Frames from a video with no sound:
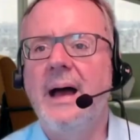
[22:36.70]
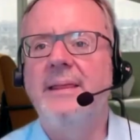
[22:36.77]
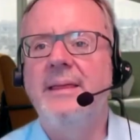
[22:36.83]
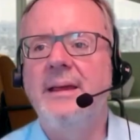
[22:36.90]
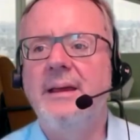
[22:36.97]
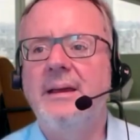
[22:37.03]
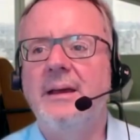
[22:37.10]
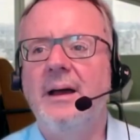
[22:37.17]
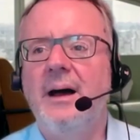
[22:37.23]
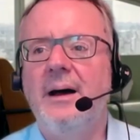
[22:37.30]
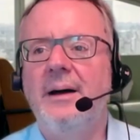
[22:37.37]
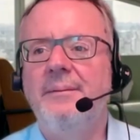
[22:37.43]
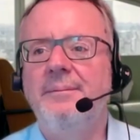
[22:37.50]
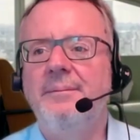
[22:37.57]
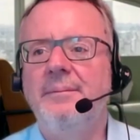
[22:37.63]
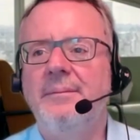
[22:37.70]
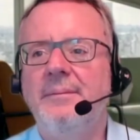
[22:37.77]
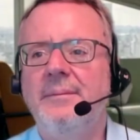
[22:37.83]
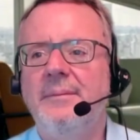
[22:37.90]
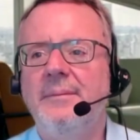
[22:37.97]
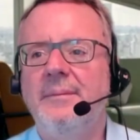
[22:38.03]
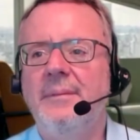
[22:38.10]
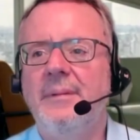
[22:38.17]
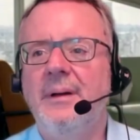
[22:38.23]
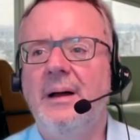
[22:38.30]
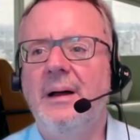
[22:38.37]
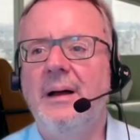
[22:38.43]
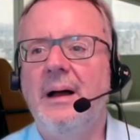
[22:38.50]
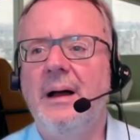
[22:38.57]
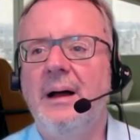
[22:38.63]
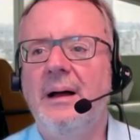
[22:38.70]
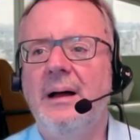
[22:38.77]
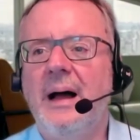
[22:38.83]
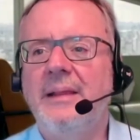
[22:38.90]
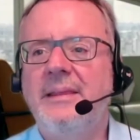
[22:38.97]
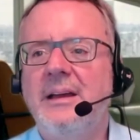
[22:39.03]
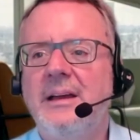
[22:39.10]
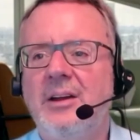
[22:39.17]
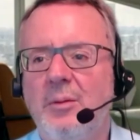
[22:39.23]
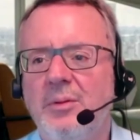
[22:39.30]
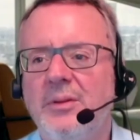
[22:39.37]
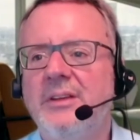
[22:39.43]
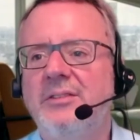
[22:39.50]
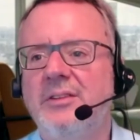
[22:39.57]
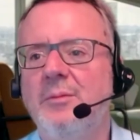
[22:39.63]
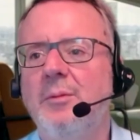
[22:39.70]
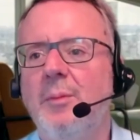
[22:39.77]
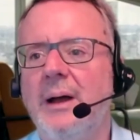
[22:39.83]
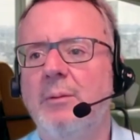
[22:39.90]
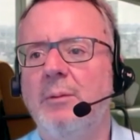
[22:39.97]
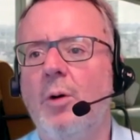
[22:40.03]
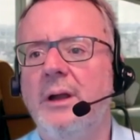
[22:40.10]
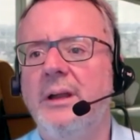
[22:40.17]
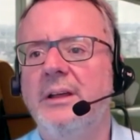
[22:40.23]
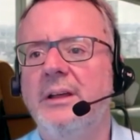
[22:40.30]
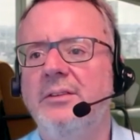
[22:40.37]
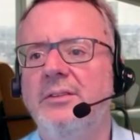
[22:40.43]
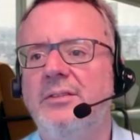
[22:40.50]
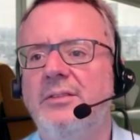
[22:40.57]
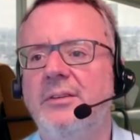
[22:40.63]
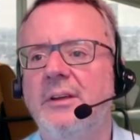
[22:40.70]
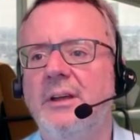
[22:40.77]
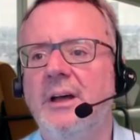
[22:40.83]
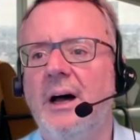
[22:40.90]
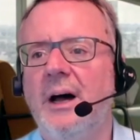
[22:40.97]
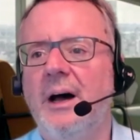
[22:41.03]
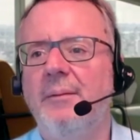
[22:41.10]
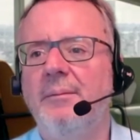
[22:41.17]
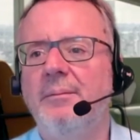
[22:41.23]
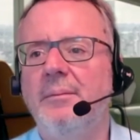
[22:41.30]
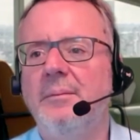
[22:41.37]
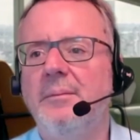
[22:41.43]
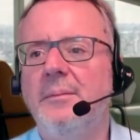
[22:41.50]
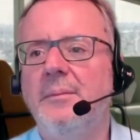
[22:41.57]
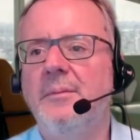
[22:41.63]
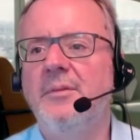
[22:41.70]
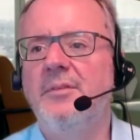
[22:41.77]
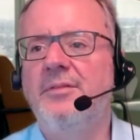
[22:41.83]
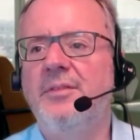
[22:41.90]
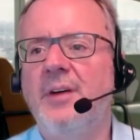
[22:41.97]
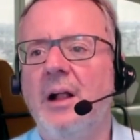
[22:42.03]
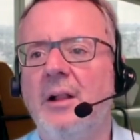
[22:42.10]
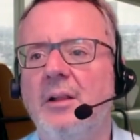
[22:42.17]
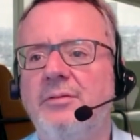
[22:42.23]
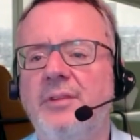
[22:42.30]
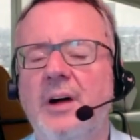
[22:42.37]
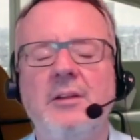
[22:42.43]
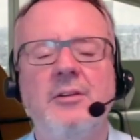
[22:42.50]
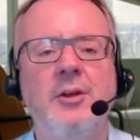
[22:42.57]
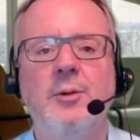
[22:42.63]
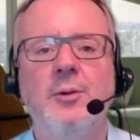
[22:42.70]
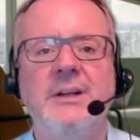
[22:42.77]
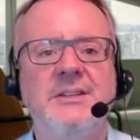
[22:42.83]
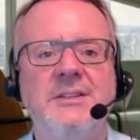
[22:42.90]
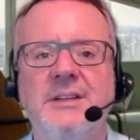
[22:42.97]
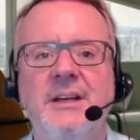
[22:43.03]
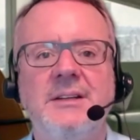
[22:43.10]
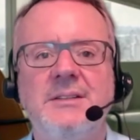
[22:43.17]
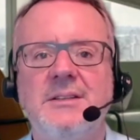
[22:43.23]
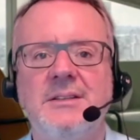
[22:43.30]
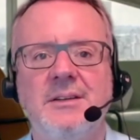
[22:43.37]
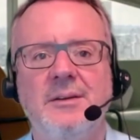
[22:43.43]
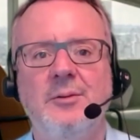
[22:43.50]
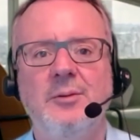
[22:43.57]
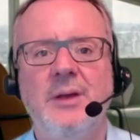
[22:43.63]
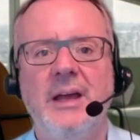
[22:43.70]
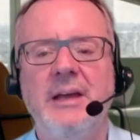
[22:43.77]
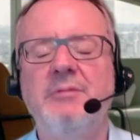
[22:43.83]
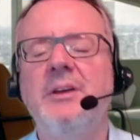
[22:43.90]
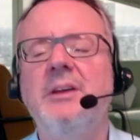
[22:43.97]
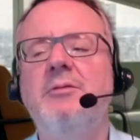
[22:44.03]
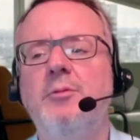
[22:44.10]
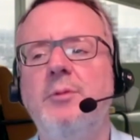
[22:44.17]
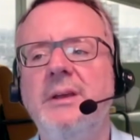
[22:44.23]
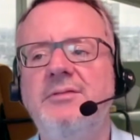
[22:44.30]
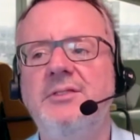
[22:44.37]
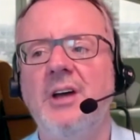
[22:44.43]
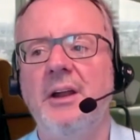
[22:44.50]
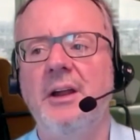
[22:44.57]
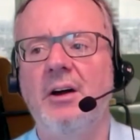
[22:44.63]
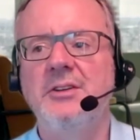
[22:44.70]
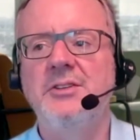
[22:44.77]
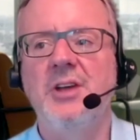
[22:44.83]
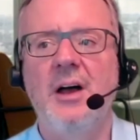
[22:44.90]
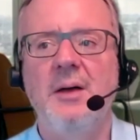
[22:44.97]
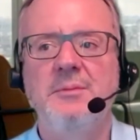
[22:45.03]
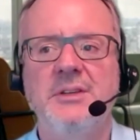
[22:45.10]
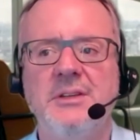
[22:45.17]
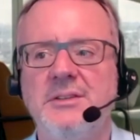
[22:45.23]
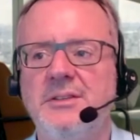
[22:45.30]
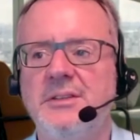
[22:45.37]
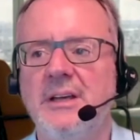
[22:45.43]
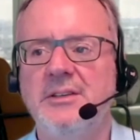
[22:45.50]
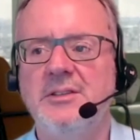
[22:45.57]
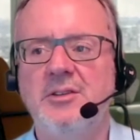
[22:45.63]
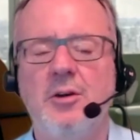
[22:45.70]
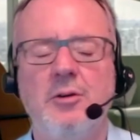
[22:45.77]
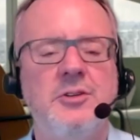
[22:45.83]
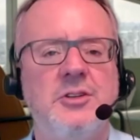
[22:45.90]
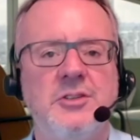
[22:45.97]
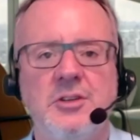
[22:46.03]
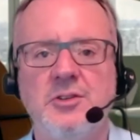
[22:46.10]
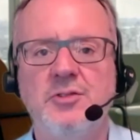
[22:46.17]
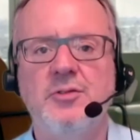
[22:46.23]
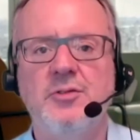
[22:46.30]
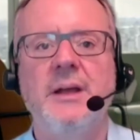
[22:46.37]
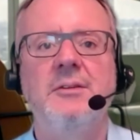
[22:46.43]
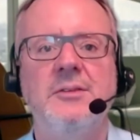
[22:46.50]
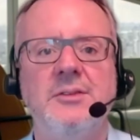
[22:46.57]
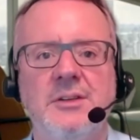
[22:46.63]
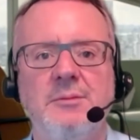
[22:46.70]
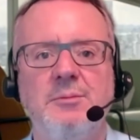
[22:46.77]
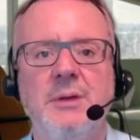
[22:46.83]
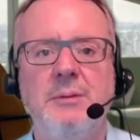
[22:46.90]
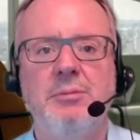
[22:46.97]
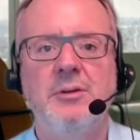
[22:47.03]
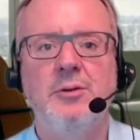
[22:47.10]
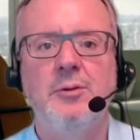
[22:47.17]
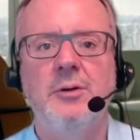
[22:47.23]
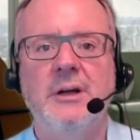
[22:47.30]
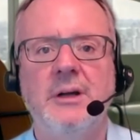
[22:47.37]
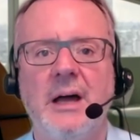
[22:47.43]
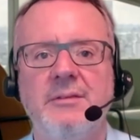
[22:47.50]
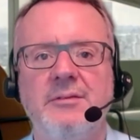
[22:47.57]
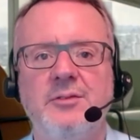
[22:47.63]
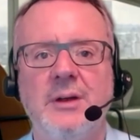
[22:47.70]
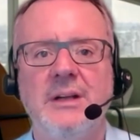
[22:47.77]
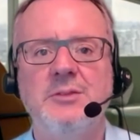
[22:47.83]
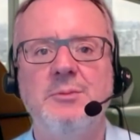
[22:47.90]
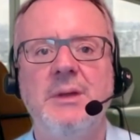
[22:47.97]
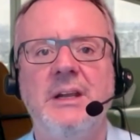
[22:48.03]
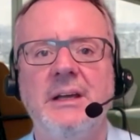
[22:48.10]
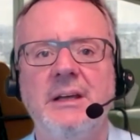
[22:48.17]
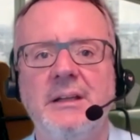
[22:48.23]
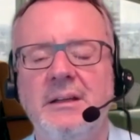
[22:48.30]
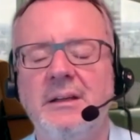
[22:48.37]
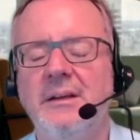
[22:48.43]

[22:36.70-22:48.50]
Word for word: I think um, uh, I think a couple things come to mind. One is um, fo follow your instincts. Okay, if if we've done our jobs as as coaches and trainers and people who are kind of transmitting.